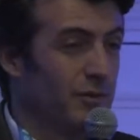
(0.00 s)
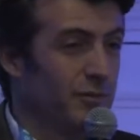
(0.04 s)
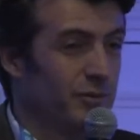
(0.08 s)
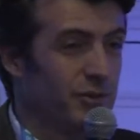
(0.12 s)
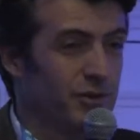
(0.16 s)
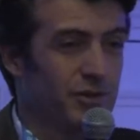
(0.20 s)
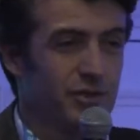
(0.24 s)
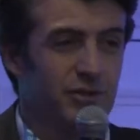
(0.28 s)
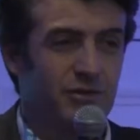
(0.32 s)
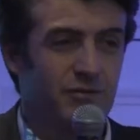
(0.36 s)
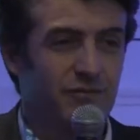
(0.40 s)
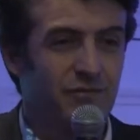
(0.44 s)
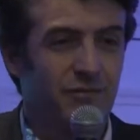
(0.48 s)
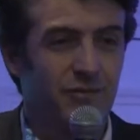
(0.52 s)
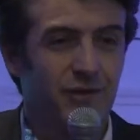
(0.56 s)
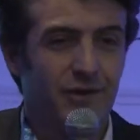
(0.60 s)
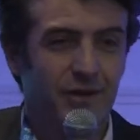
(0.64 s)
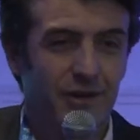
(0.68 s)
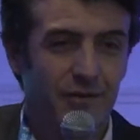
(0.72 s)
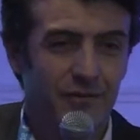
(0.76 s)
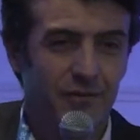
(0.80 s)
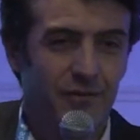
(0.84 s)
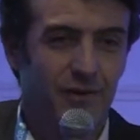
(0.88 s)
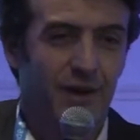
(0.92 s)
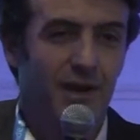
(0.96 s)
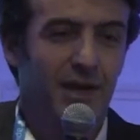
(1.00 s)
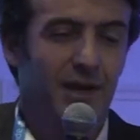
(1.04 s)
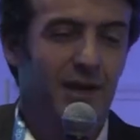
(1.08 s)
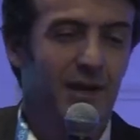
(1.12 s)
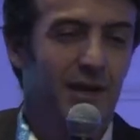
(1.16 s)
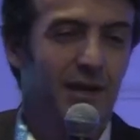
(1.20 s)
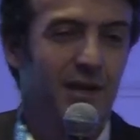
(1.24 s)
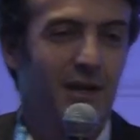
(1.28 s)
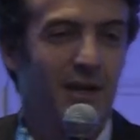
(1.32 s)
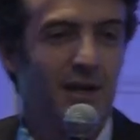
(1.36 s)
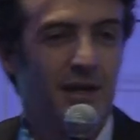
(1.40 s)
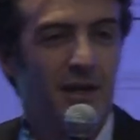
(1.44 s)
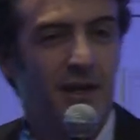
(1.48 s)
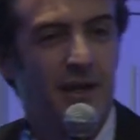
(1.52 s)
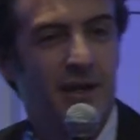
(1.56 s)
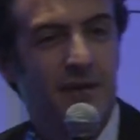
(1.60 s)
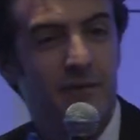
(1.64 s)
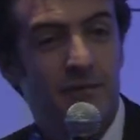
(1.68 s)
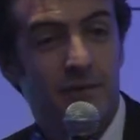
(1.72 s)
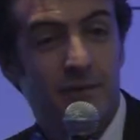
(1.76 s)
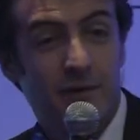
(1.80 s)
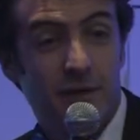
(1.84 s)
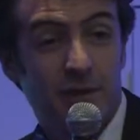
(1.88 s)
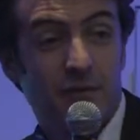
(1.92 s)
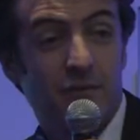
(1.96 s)
which is very funny
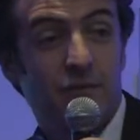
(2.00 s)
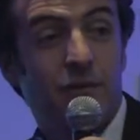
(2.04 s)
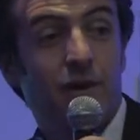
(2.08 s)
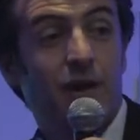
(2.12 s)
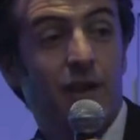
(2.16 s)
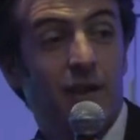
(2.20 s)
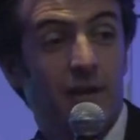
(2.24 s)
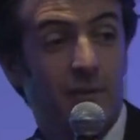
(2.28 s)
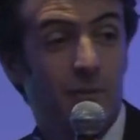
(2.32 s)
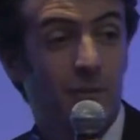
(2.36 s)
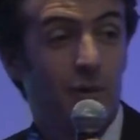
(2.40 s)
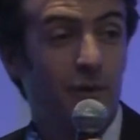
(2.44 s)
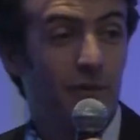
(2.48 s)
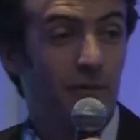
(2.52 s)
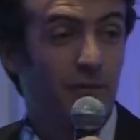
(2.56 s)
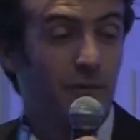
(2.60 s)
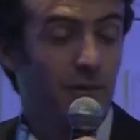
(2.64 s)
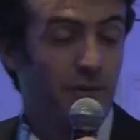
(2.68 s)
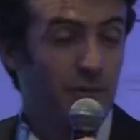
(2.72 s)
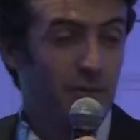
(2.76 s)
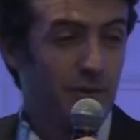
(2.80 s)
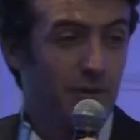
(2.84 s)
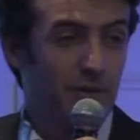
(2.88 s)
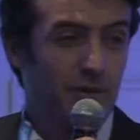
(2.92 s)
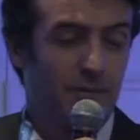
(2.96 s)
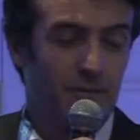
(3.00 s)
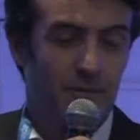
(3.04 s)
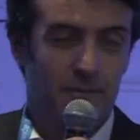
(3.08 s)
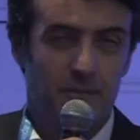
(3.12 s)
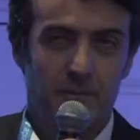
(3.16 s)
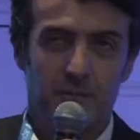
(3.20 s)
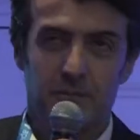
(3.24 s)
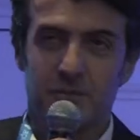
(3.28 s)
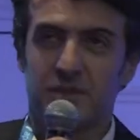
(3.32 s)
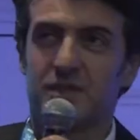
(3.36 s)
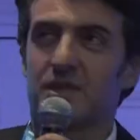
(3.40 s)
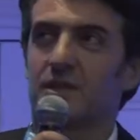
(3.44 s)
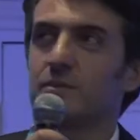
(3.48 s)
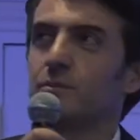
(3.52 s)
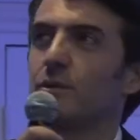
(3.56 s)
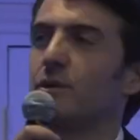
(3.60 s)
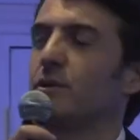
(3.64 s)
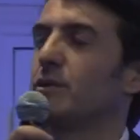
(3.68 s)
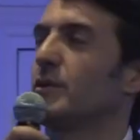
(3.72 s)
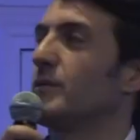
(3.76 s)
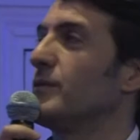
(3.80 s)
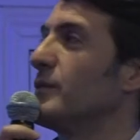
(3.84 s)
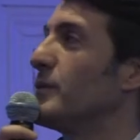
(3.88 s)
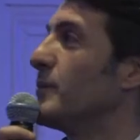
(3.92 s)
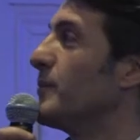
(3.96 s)
and very valuable from a business
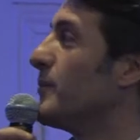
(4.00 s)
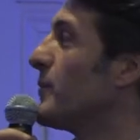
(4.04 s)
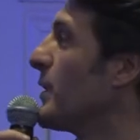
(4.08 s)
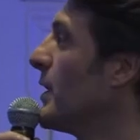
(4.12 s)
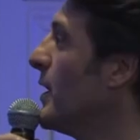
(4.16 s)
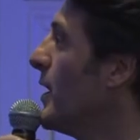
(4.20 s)
point of view.